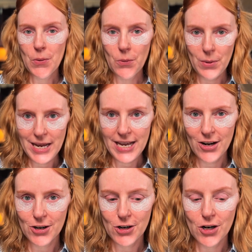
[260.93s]
We
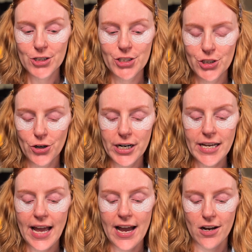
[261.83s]
are
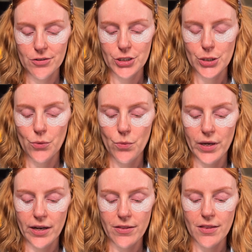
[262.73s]
starting out
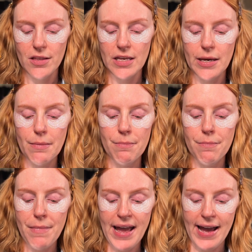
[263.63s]
with the
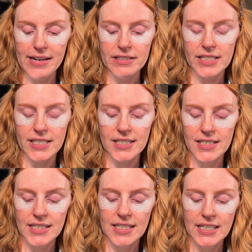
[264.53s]
matte
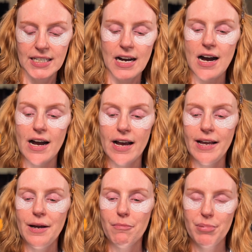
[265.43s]

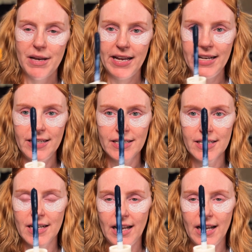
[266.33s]
eye paint.